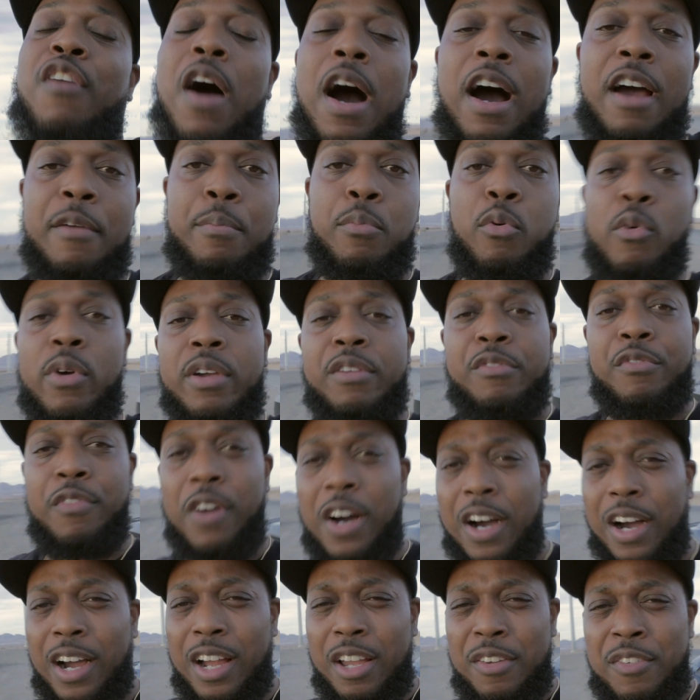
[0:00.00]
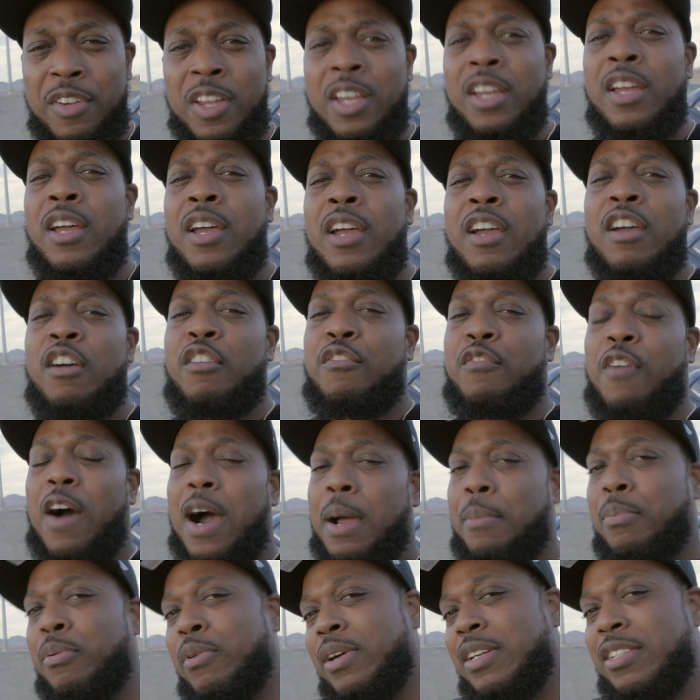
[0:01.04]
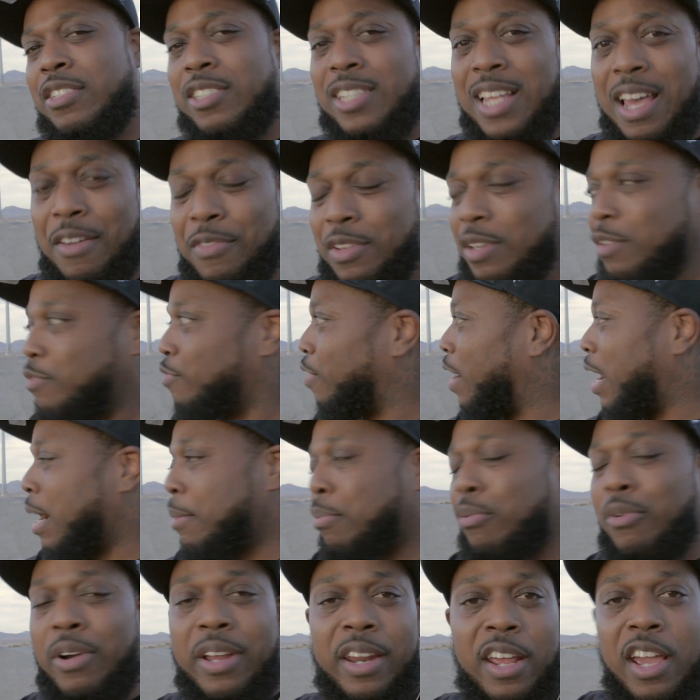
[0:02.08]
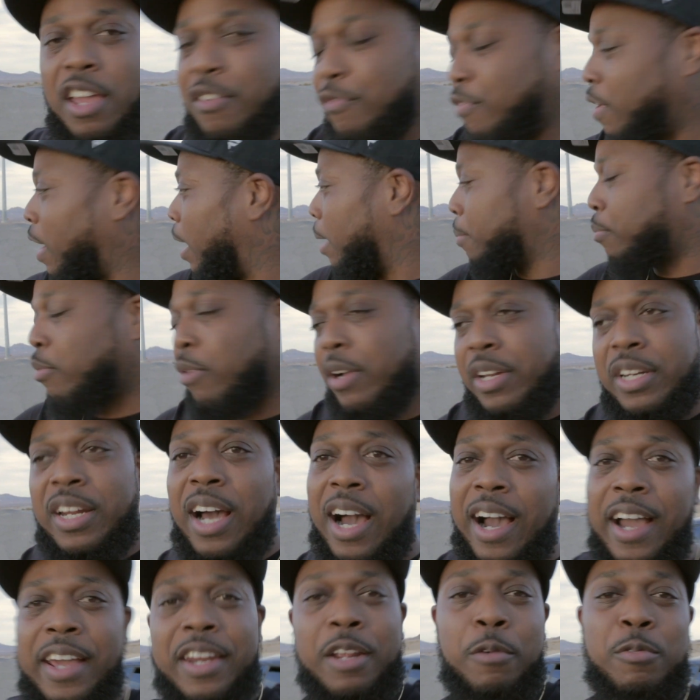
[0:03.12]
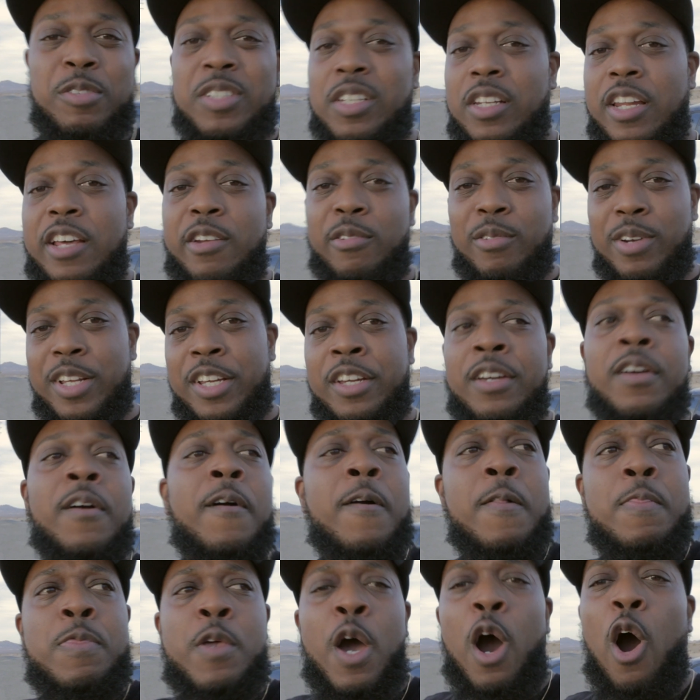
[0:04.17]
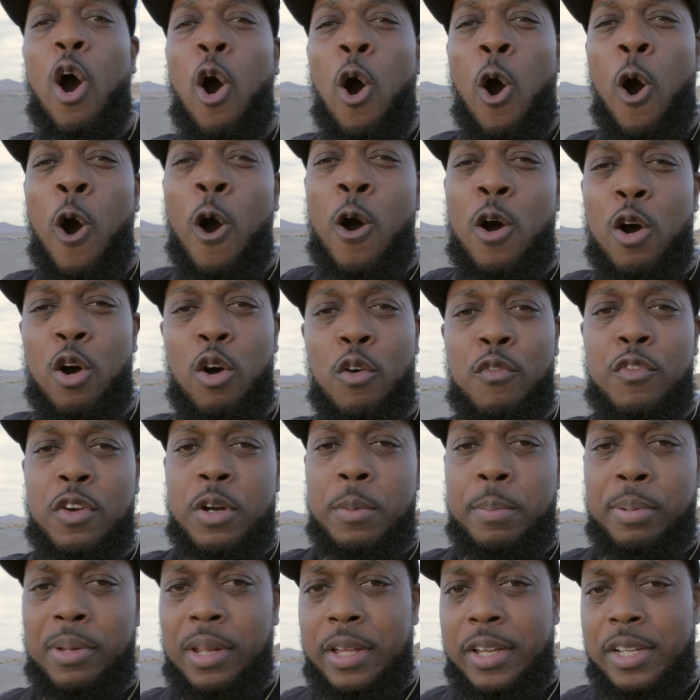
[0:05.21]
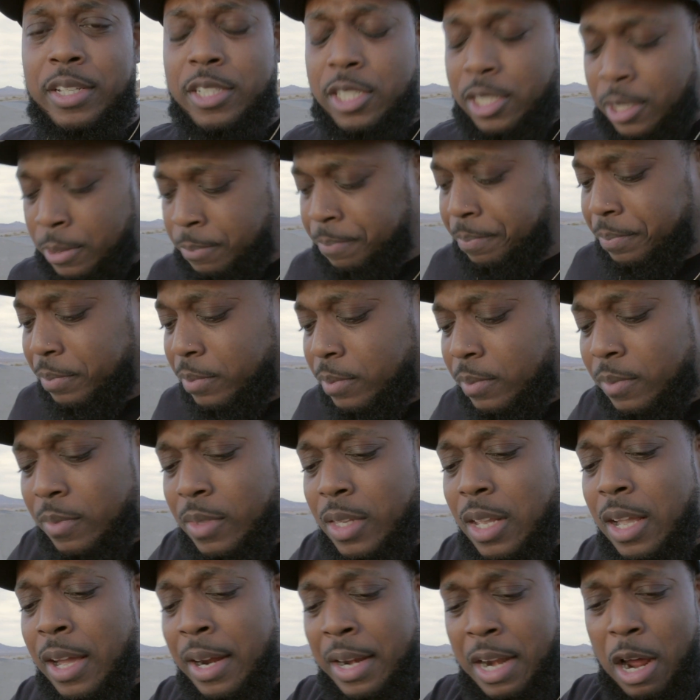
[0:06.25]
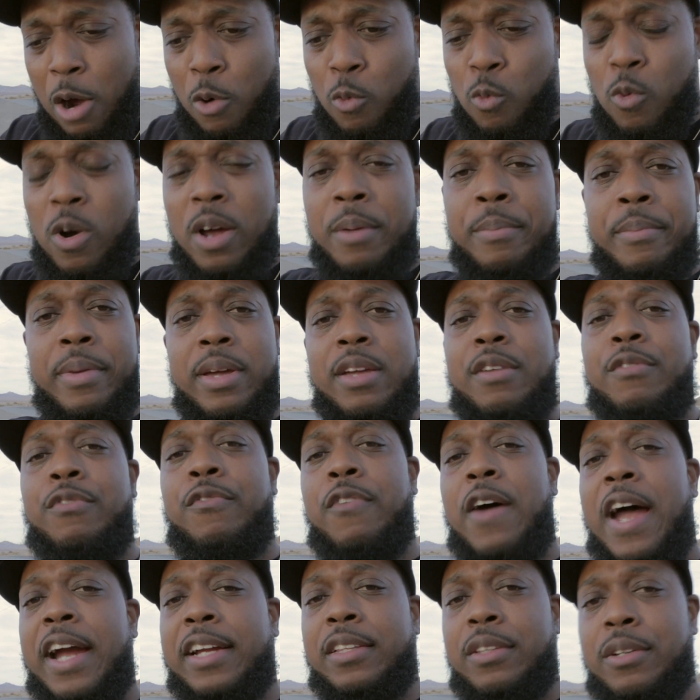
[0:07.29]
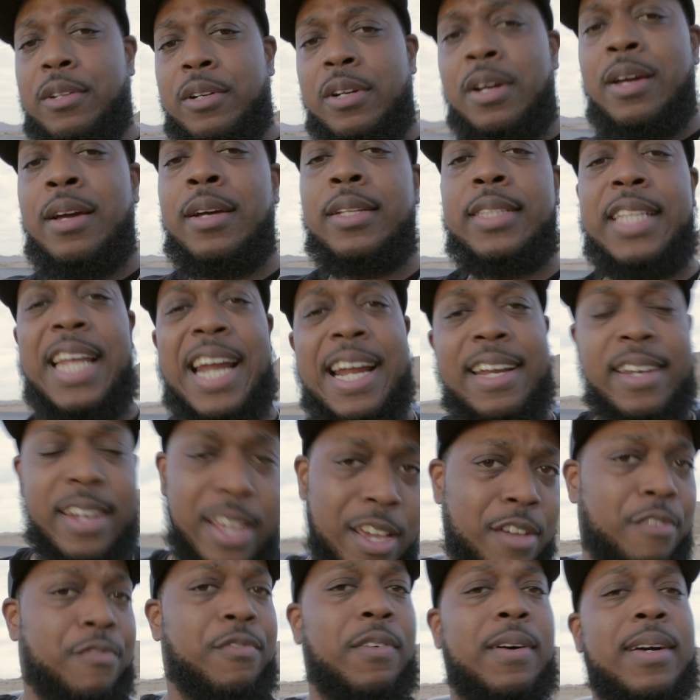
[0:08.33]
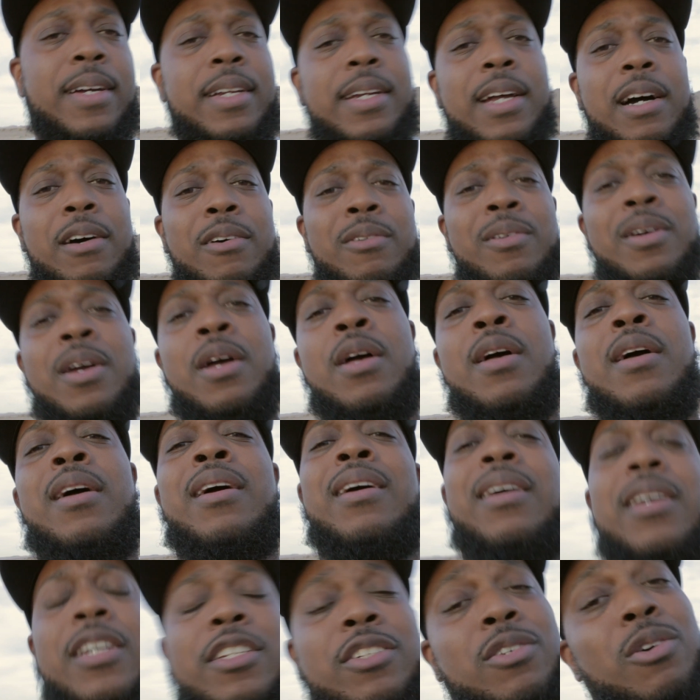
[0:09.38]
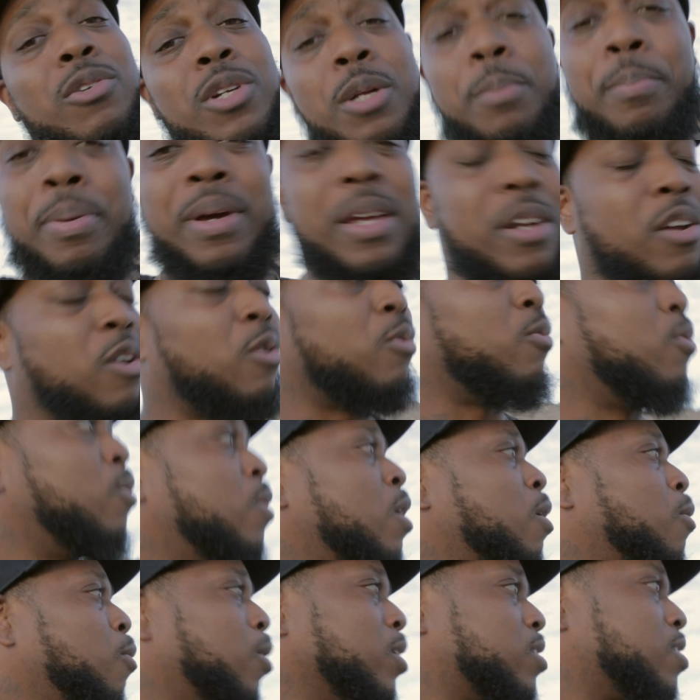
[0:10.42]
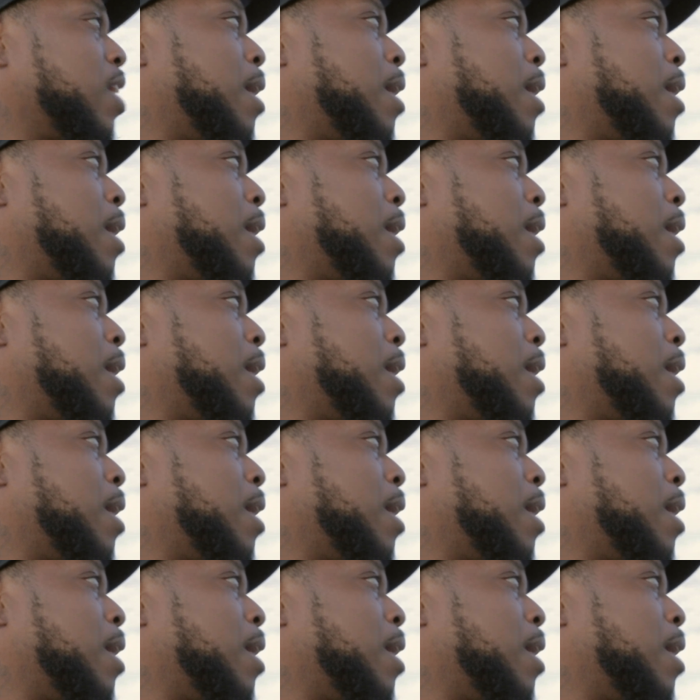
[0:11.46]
5.5, 5.7, 5.8, 5.9. It was literally all over the place. Now, one main factor that I did find out is going to depend on what